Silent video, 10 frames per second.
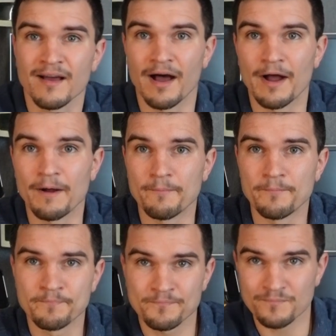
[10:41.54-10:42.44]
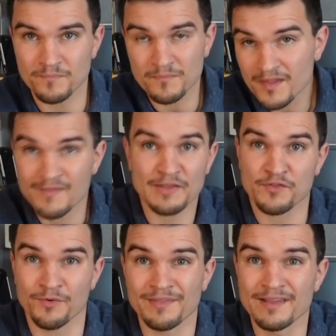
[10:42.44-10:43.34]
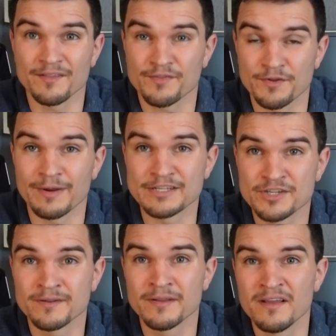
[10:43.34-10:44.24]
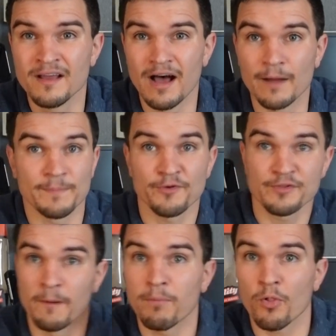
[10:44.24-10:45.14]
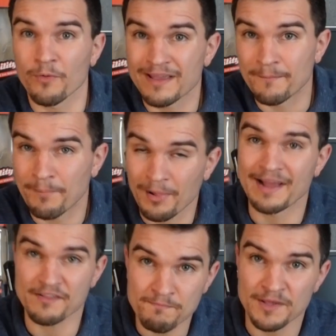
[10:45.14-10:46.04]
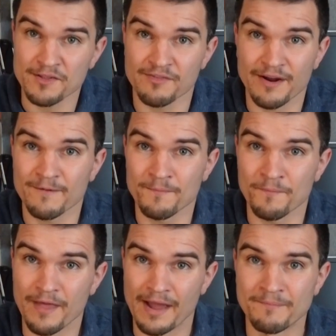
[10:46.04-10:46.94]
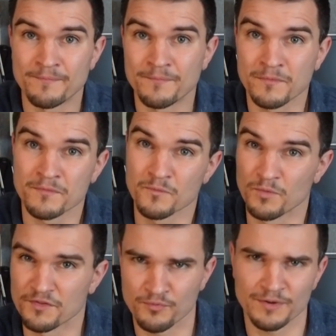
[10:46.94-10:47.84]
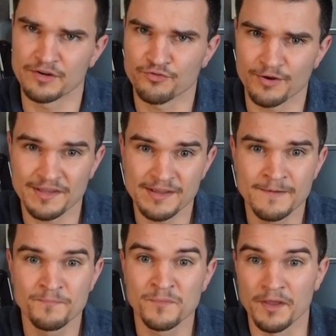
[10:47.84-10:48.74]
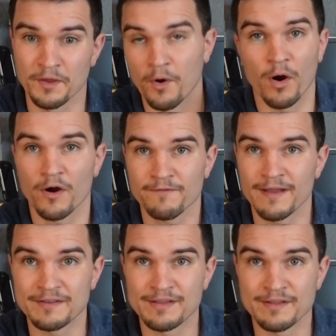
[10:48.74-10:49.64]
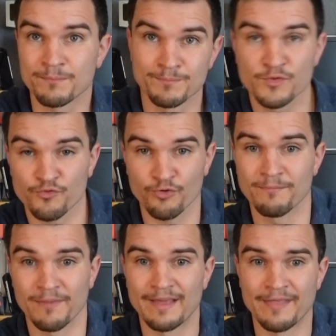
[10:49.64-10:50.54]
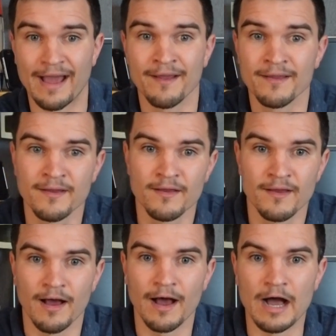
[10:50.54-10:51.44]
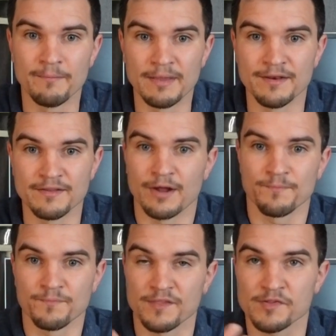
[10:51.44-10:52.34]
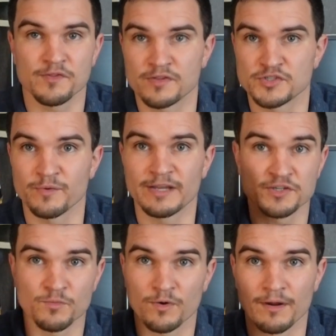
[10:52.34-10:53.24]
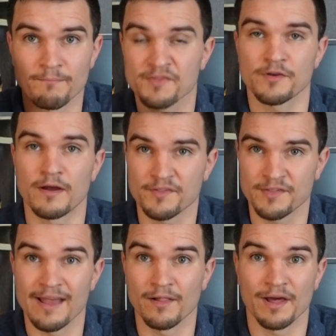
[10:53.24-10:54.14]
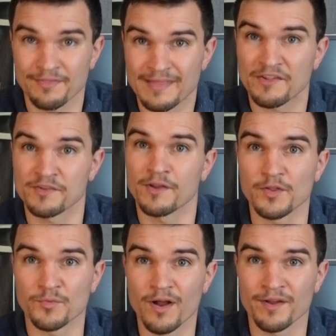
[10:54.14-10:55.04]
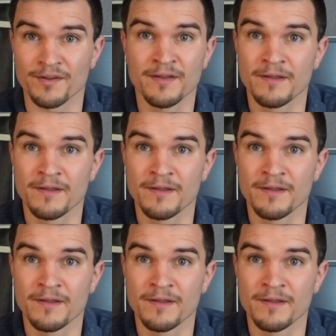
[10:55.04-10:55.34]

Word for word: Um, and that's certainly a consideration. Uh, but there's an employee compliance piece there that was really tricky. And RFID streamlined that. Um, and you know, this is a situation where a missed sale on a $1,000 rug